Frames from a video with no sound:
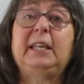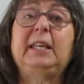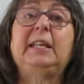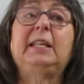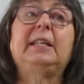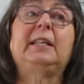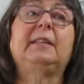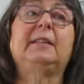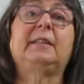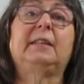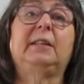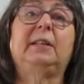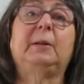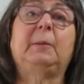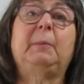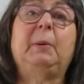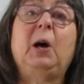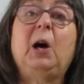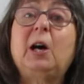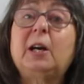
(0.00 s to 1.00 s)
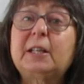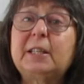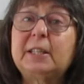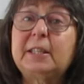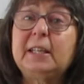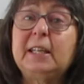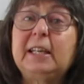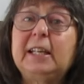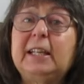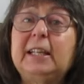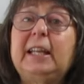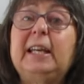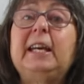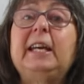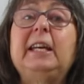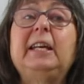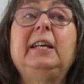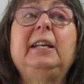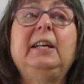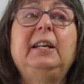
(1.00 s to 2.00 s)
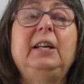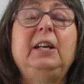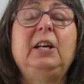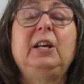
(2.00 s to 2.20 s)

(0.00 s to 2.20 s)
it is in epoxy clay.